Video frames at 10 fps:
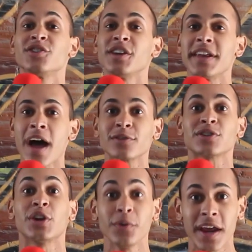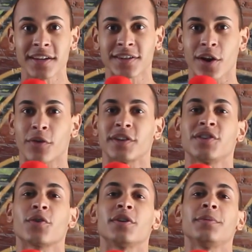She announced two days ago that
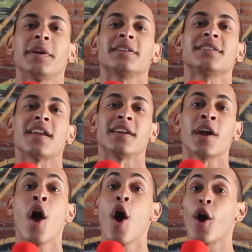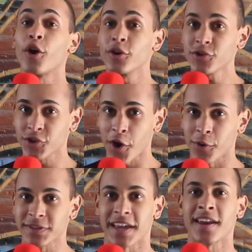she's going to be extending her
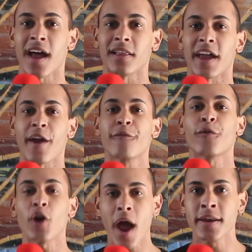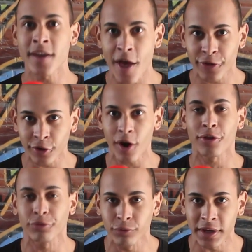shows in LA for another
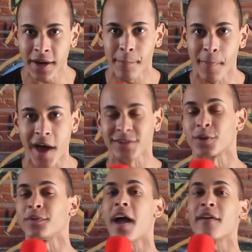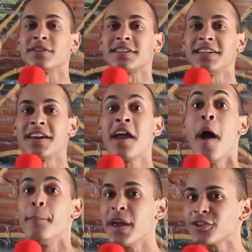three months. So if you haven't seen it,
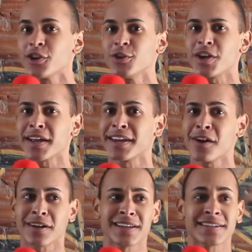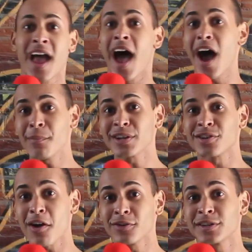make sure you check it out because how
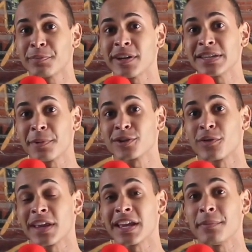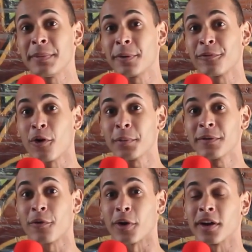much longer is Britney Spears really going to be
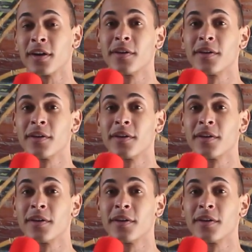performing for?